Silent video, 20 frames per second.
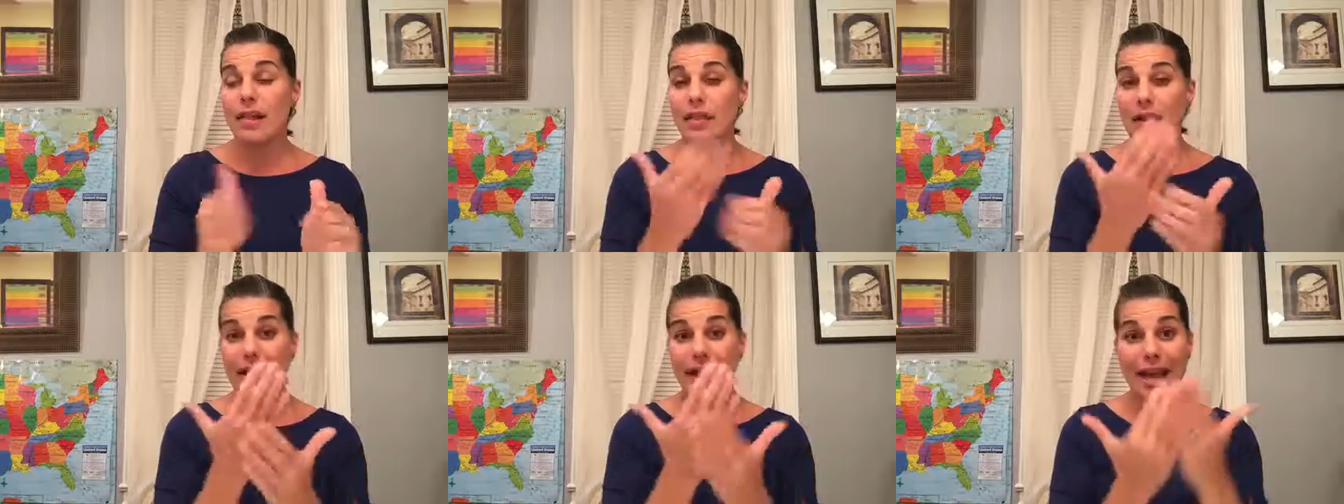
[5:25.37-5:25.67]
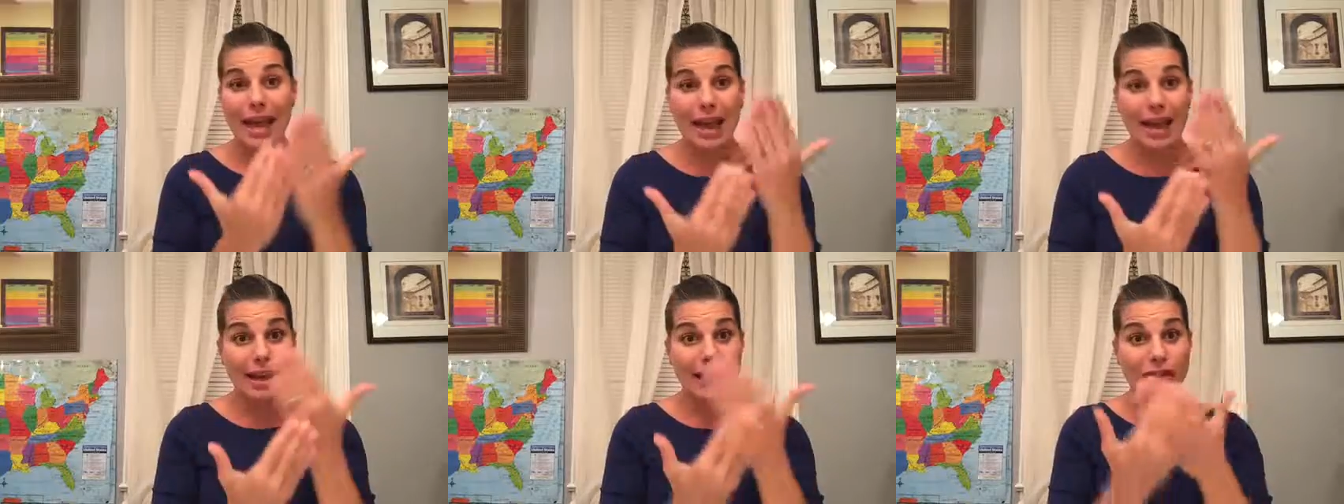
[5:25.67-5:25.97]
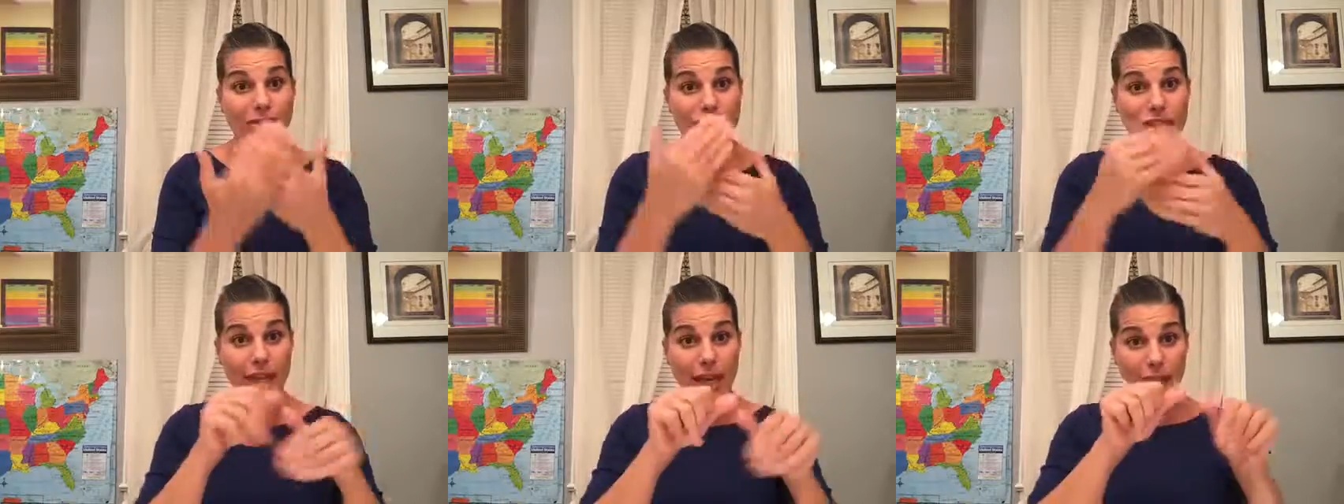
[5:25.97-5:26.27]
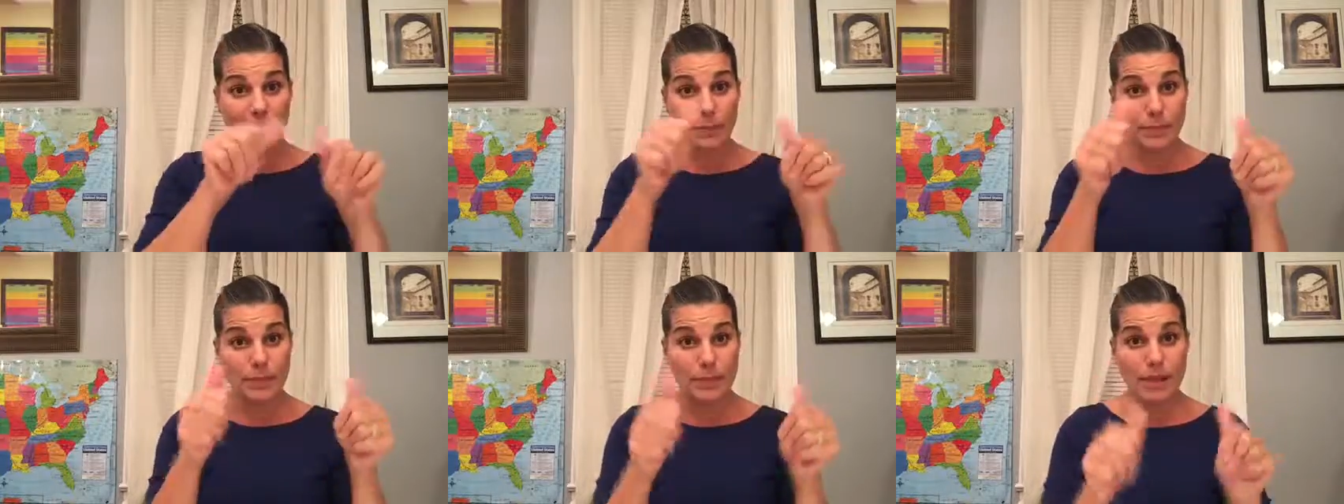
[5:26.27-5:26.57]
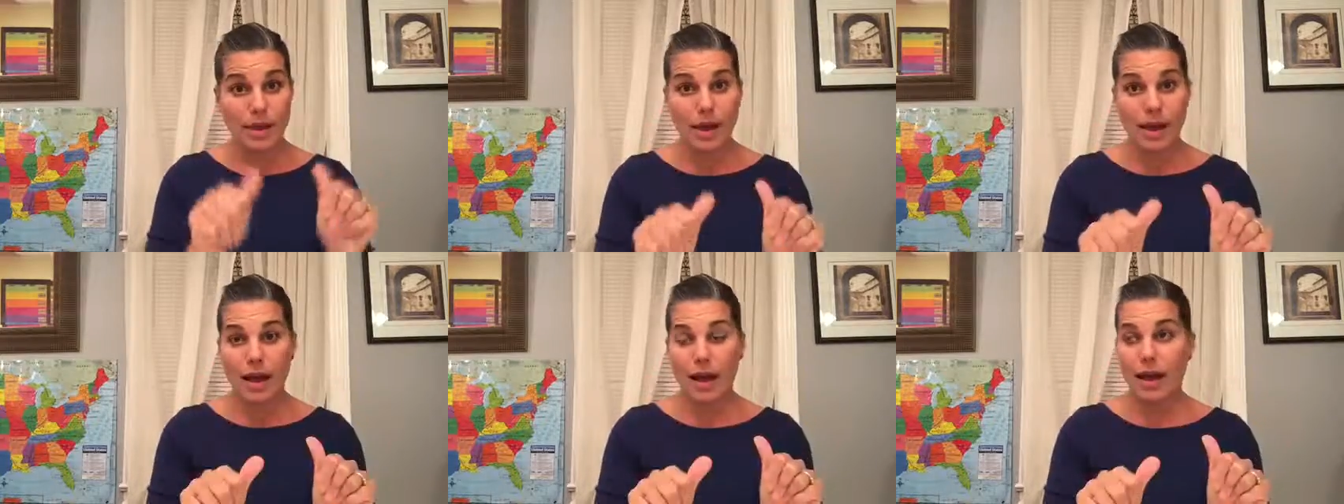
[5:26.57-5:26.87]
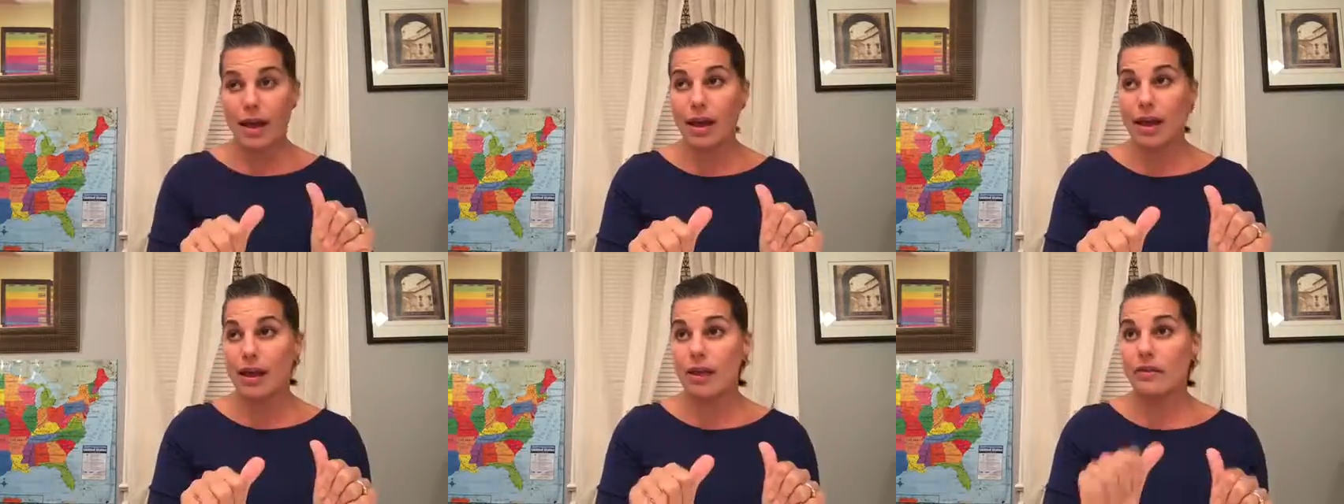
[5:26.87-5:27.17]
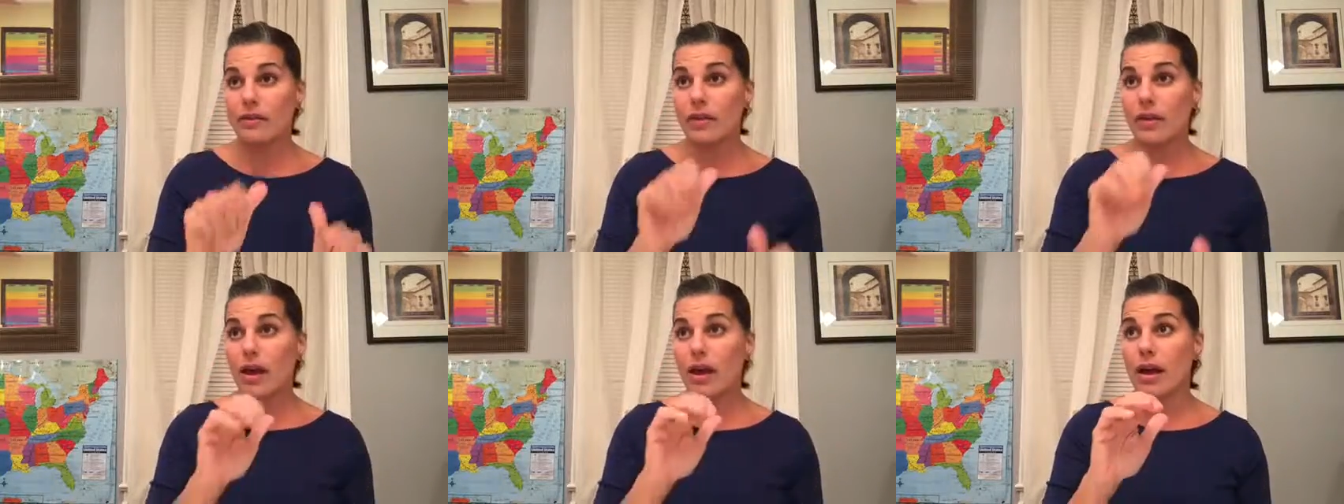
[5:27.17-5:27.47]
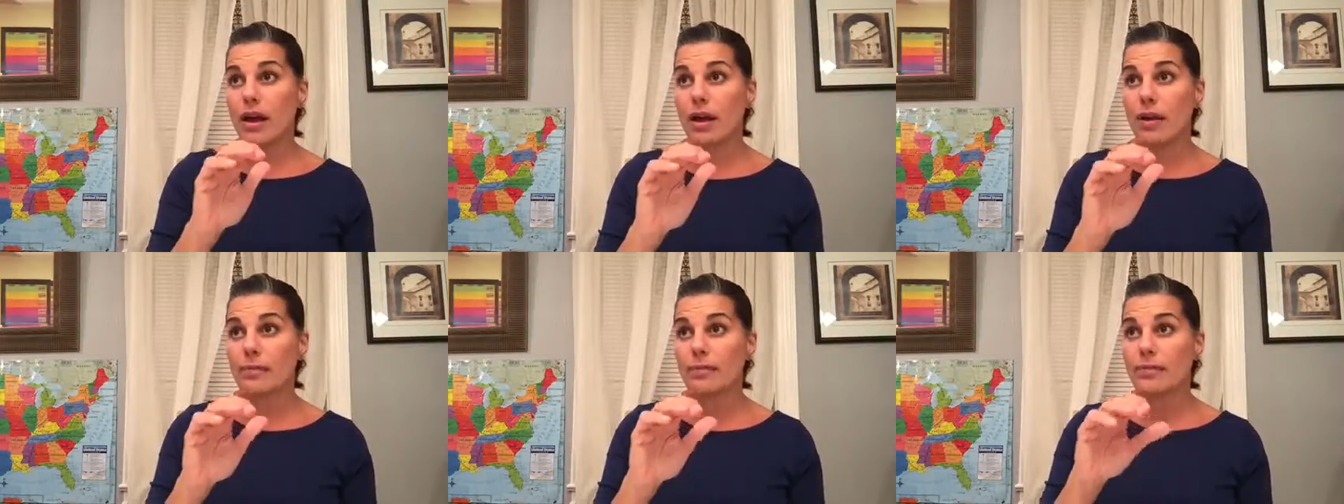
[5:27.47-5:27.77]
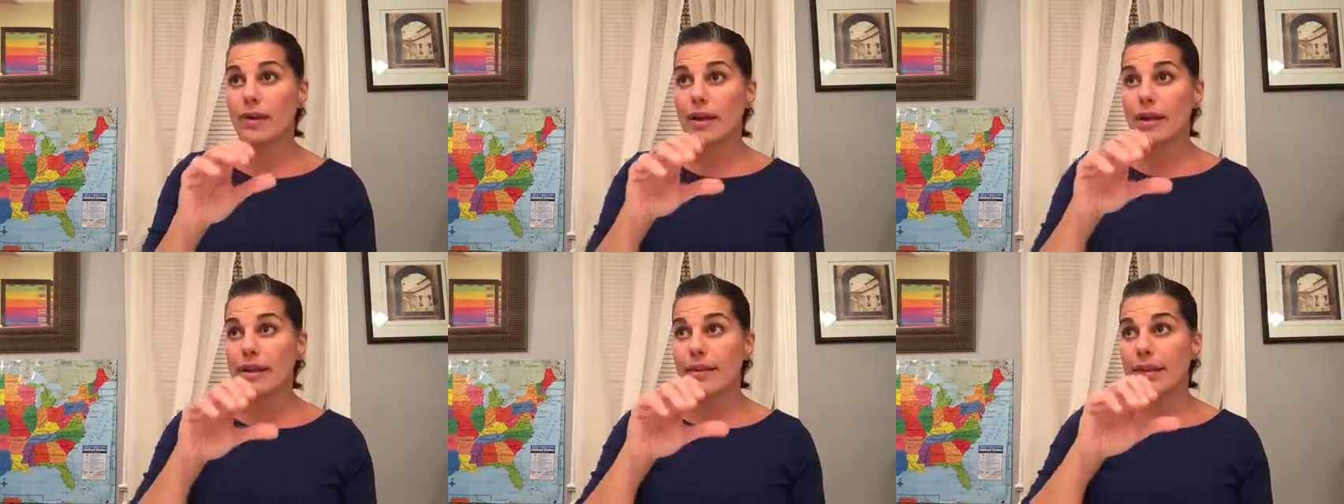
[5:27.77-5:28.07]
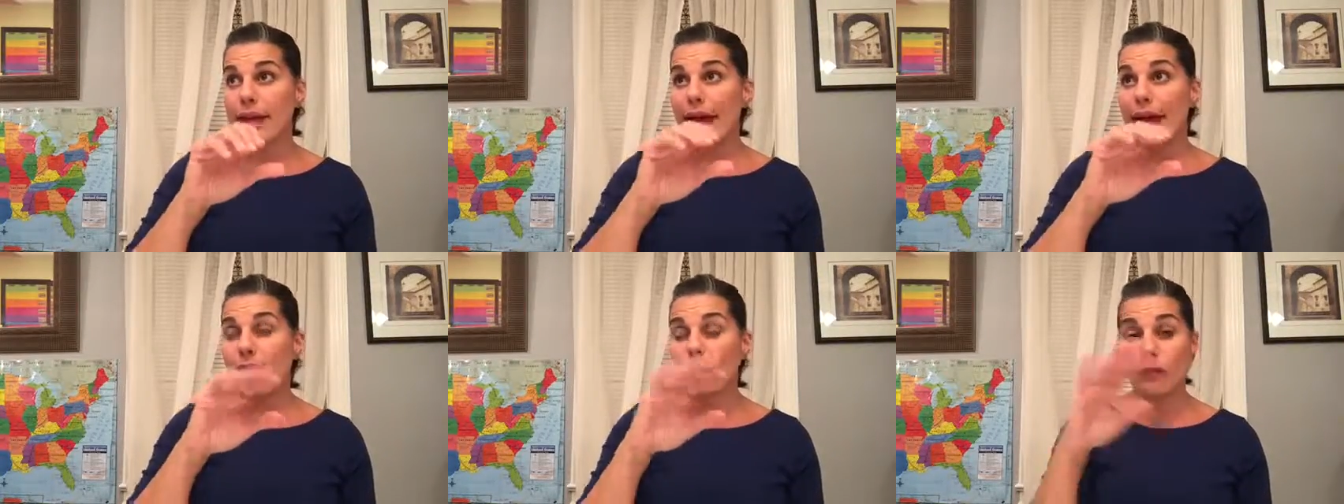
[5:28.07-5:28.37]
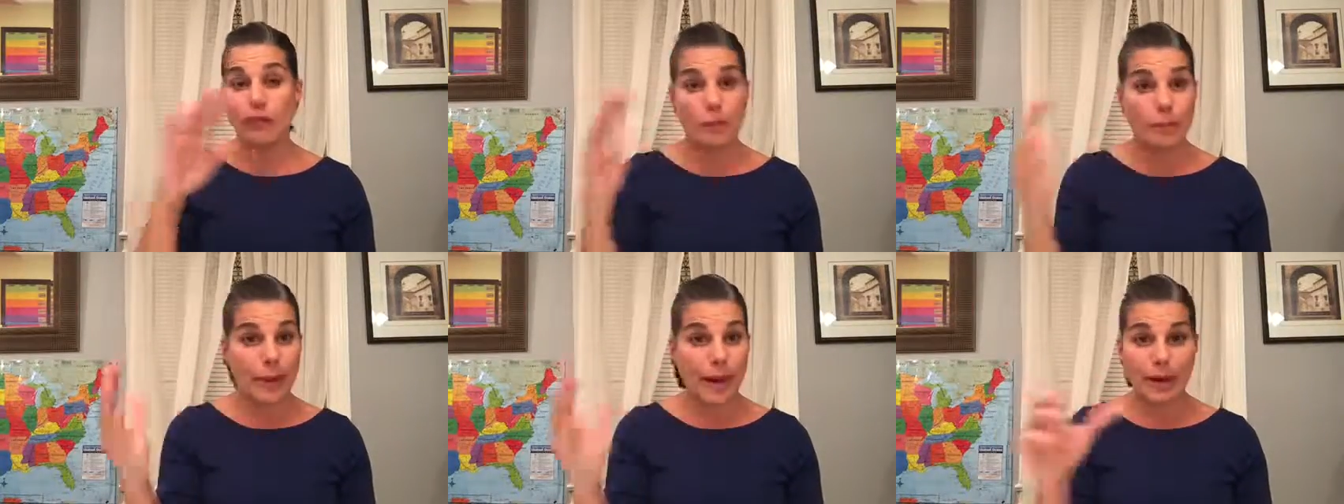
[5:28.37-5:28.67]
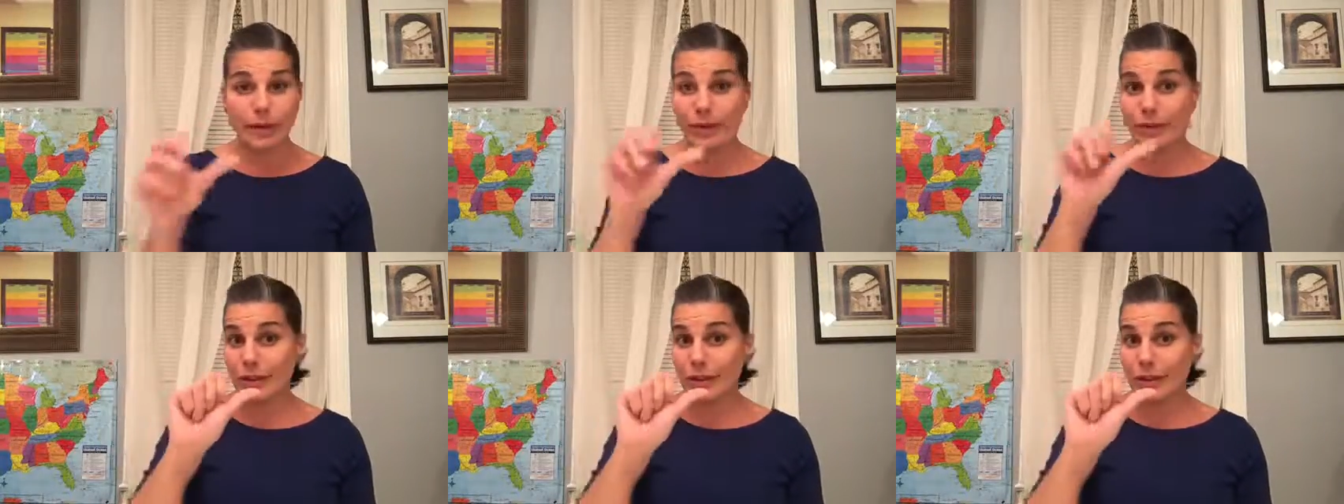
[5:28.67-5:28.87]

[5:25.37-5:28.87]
the hand shapes of the alphabet.